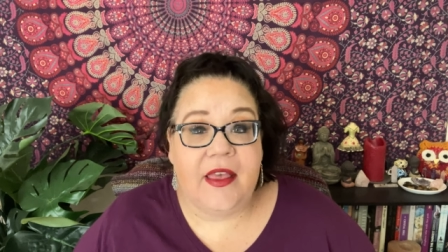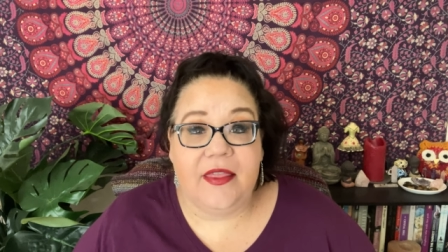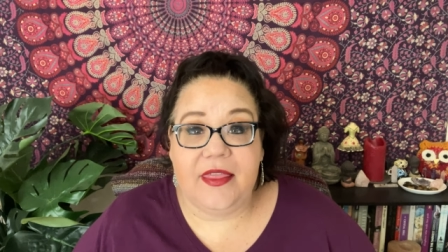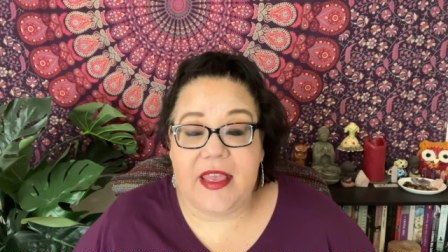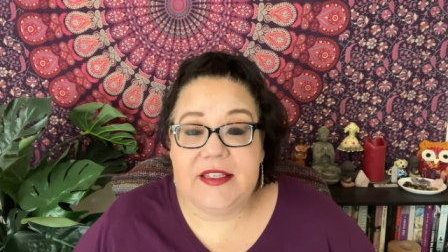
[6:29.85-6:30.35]

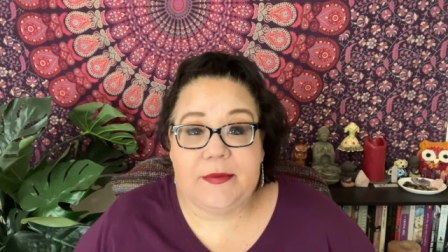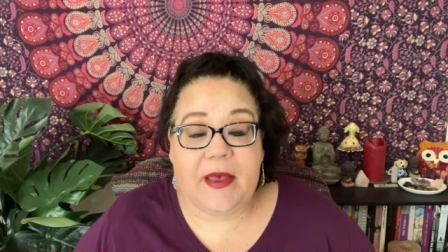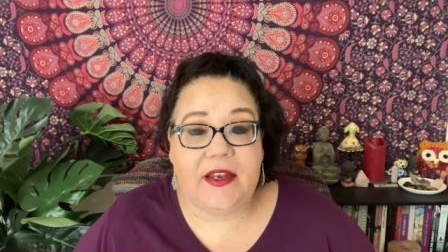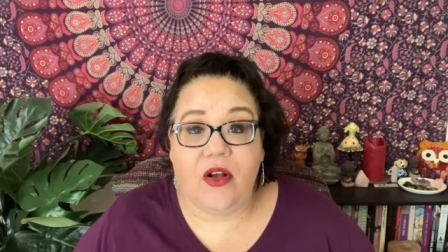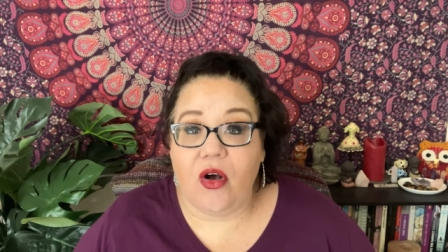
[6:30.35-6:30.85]
They
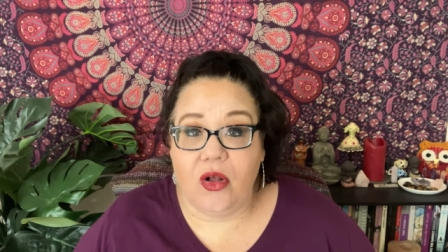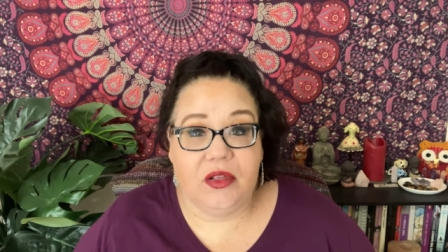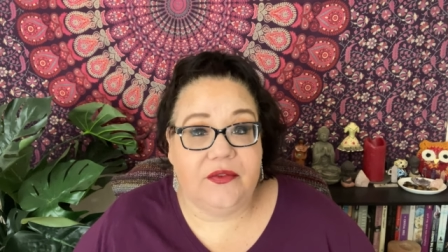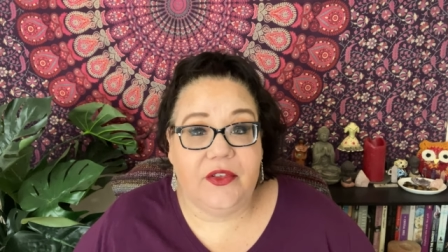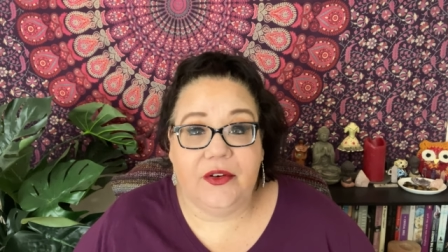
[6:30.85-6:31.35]
spent
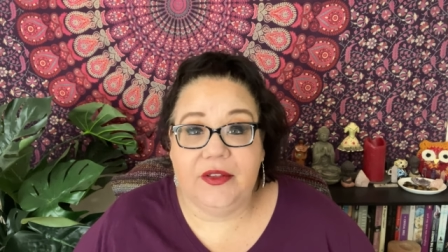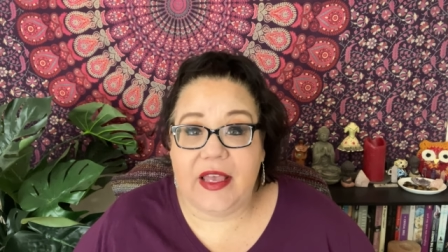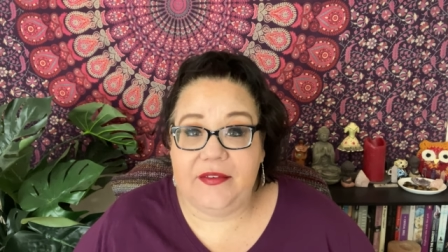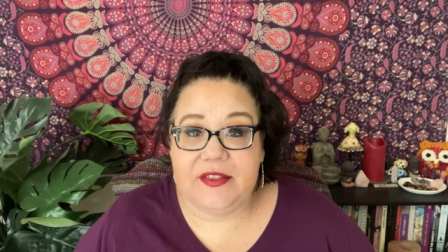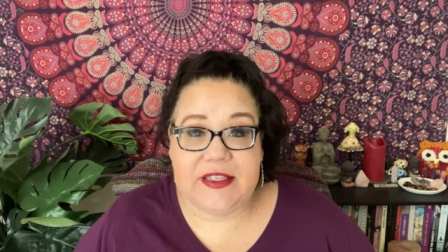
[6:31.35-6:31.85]
all of their
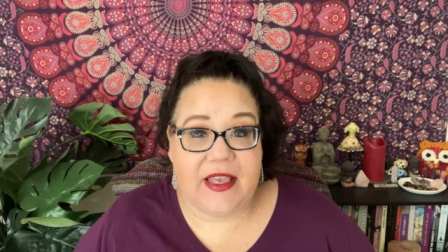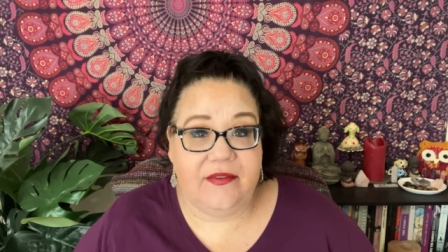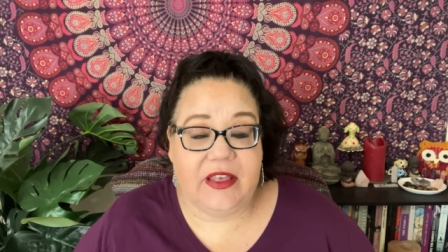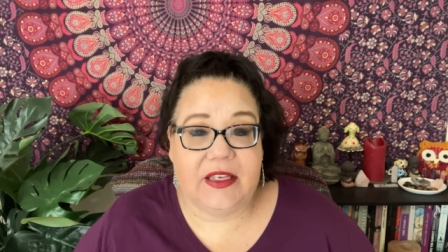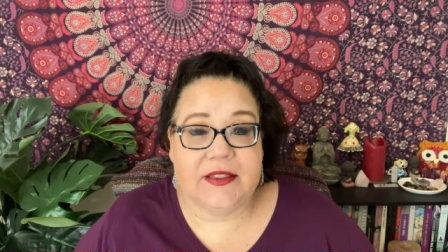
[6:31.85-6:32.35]
life
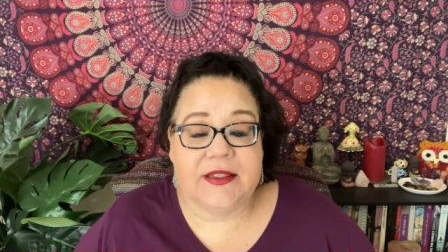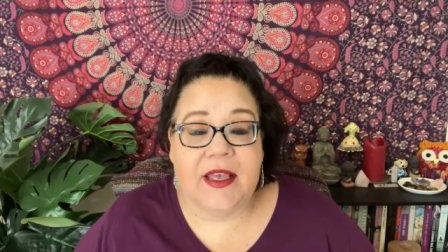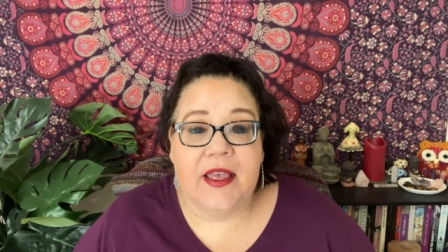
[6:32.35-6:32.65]
savings.